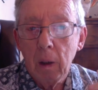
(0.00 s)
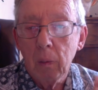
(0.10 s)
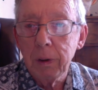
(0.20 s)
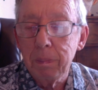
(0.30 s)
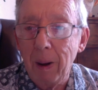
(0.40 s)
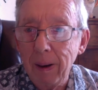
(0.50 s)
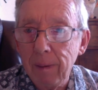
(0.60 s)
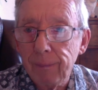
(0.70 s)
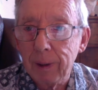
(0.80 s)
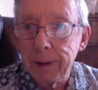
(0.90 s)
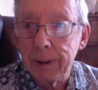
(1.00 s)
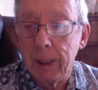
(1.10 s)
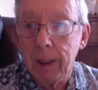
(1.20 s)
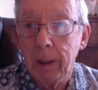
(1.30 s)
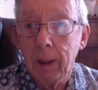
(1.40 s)
was
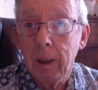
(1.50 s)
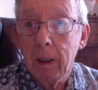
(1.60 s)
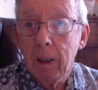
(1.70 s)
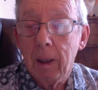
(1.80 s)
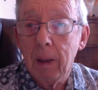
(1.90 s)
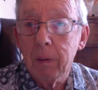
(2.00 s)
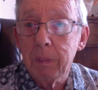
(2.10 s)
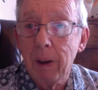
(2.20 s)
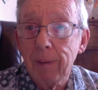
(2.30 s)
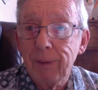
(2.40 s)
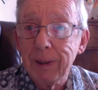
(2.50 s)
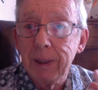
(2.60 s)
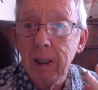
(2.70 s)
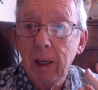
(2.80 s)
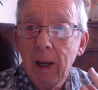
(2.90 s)
manifesting. It was
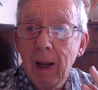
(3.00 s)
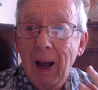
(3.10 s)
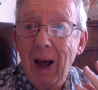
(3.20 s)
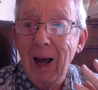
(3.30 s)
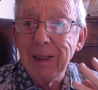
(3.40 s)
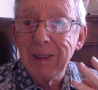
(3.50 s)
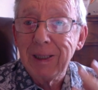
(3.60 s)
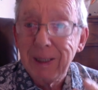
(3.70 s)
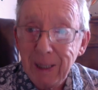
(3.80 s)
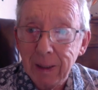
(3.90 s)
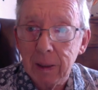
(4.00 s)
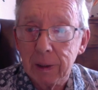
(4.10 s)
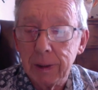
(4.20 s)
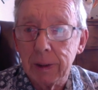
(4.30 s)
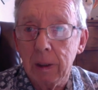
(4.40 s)
manifesting as
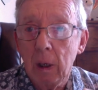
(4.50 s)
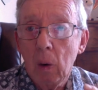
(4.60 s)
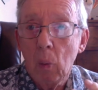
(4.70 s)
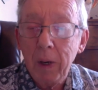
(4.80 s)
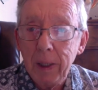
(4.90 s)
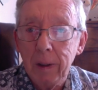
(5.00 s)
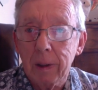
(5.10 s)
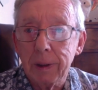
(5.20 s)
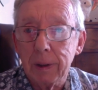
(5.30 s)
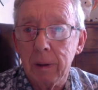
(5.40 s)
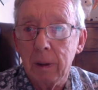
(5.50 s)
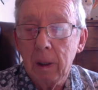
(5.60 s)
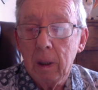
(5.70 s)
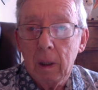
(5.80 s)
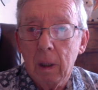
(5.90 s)
sickness and weakness and
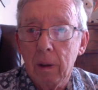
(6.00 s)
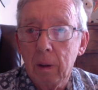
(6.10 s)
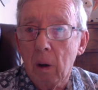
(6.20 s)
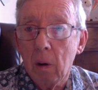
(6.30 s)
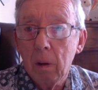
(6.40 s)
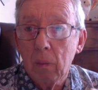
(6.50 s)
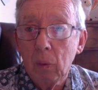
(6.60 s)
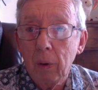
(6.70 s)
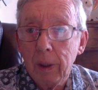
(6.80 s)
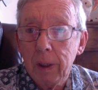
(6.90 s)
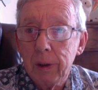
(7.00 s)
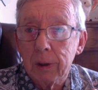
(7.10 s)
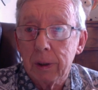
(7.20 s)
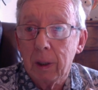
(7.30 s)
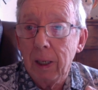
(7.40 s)
not working,
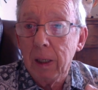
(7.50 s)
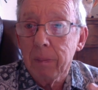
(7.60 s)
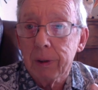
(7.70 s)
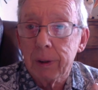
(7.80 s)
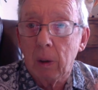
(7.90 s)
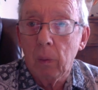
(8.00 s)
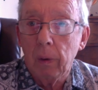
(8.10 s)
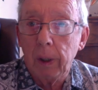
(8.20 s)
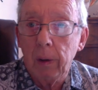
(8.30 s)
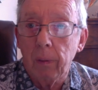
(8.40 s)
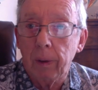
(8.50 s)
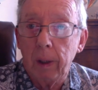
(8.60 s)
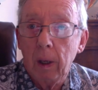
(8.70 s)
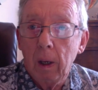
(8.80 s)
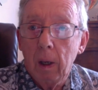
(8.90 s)
just the ligaments not working, or
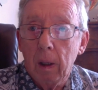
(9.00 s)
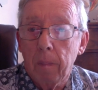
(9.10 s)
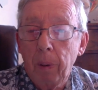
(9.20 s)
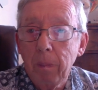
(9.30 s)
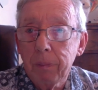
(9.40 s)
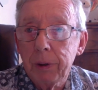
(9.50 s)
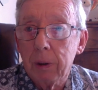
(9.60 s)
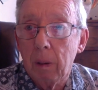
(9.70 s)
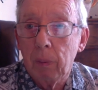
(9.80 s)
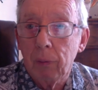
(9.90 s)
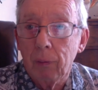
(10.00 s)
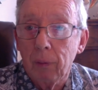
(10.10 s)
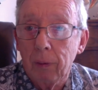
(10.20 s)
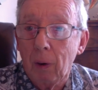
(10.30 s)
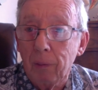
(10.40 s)
the pumps stop,
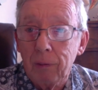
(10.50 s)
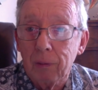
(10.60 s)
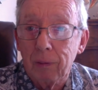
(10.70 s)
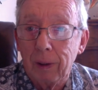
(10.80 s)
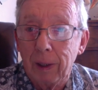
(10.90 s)
all sorts of